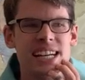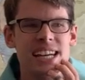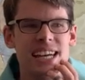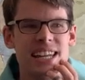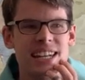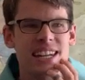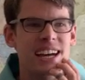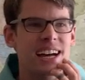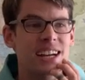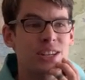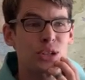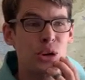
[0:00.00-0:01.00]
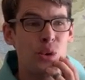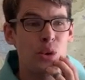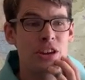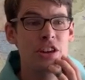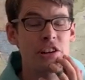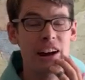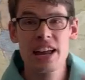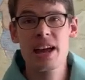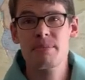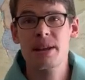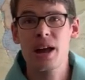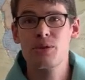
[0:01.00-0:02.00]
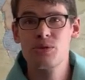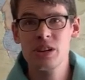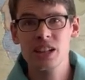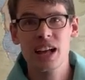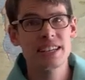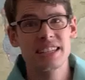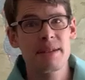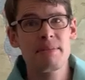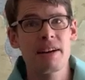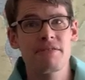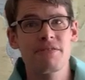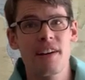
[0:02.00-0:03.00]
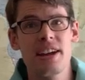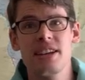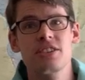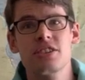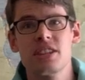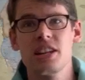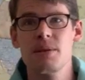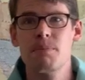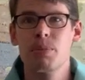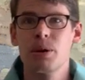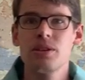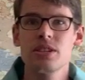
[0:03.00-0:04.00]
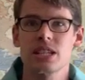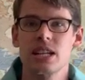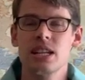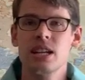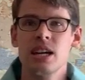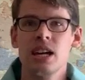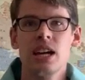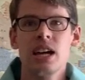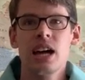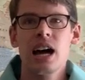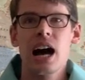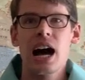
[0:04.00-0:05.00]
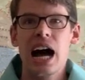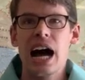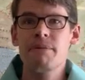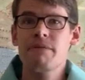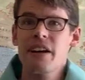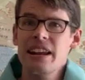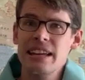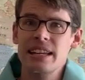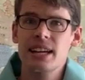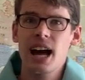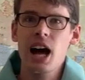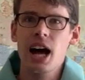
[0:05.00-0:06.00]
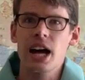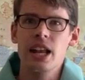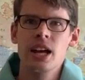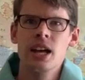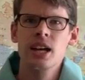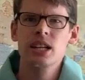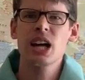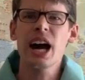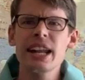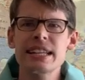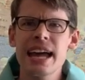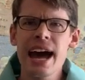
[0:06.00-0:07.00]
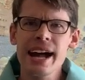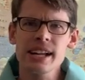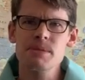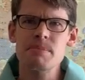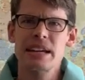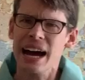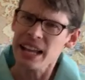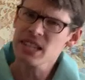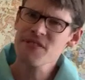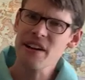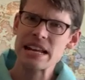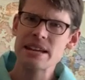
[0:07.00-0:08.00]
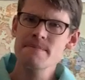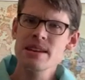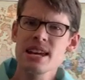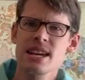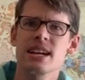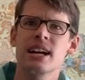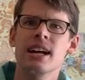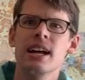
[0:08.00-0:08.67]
And so here I am, and I realize I'm not fighting just any person. I'm fighting God. God attacked me. God is fighting me.